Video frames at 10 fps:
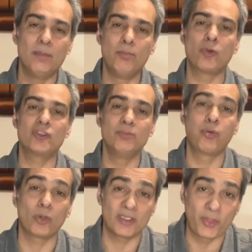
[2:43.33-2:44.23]
most
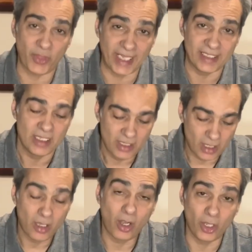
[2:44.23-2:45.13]
important thing
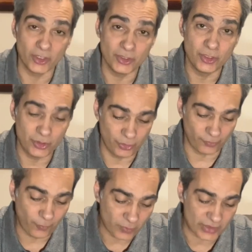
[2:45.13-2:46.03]
on your
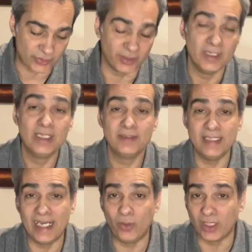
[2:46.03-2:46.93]
focuser.
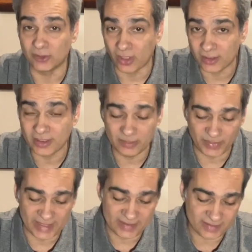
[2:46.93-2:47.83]
Now, a lot of
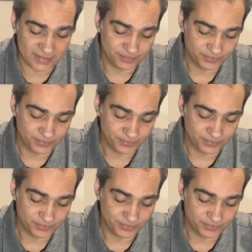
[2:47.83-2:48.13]
companies,